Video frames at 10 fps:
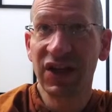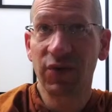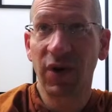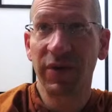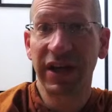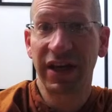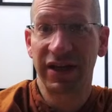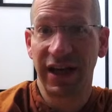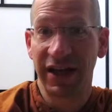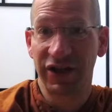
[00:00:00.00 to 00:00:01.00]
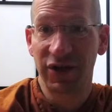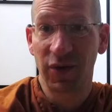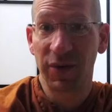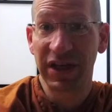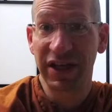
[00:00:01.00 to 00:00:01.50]
what we get attached to,
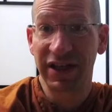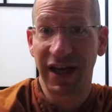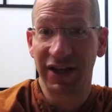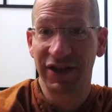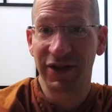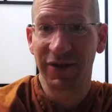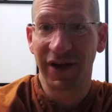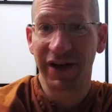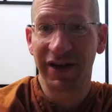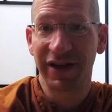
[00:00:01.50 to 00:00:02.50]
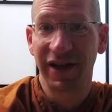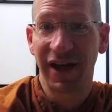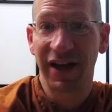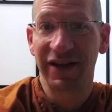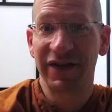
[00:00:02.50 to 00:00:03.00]
what we can attach to, right?
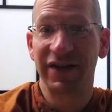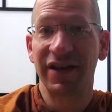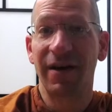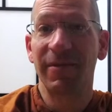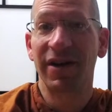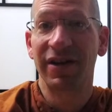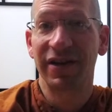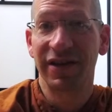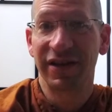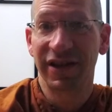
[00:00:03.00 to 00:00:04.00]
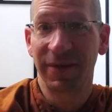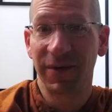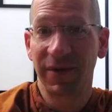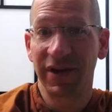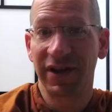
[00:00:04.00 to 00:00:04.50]
And it's the Dhamma that we
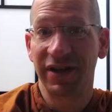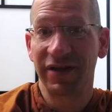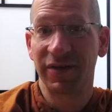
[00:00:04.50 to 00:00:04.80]
want to